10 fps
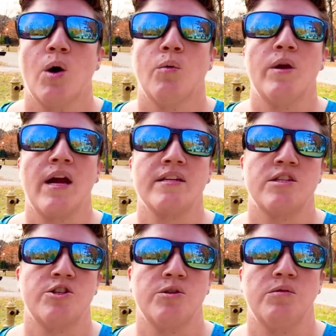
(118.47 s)
we ask
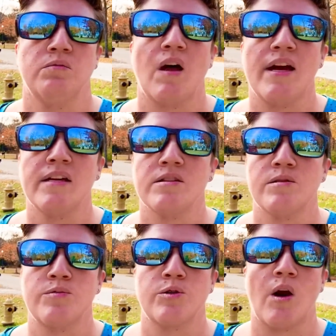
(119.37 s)
that you like,
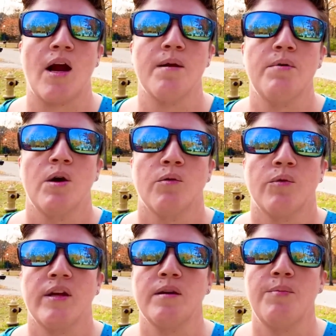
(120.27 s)
subscribe,
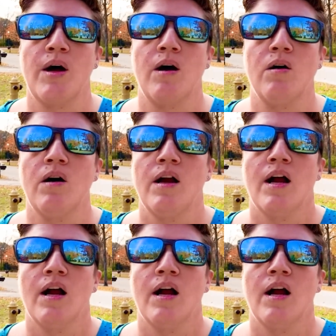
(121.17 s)
ring the bell